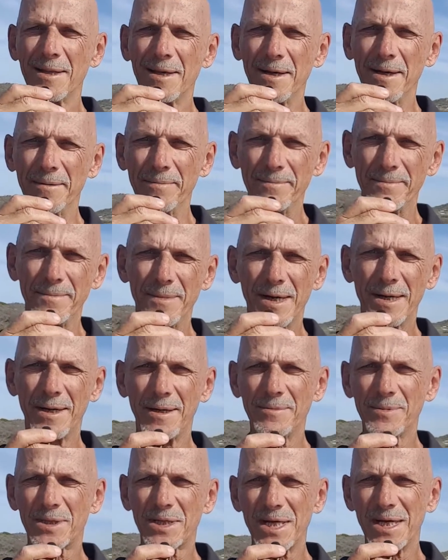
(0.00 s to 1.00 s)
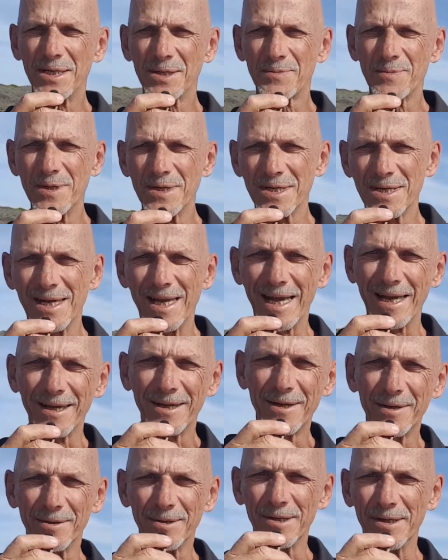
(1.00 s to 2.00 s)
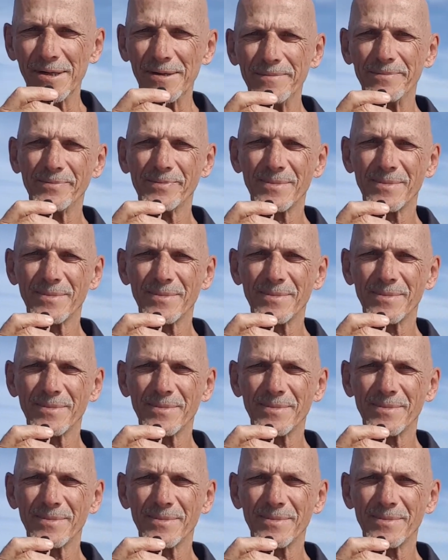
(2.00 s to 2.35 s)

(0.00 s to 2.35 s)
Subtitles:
there, my name is Desmond Langkilde.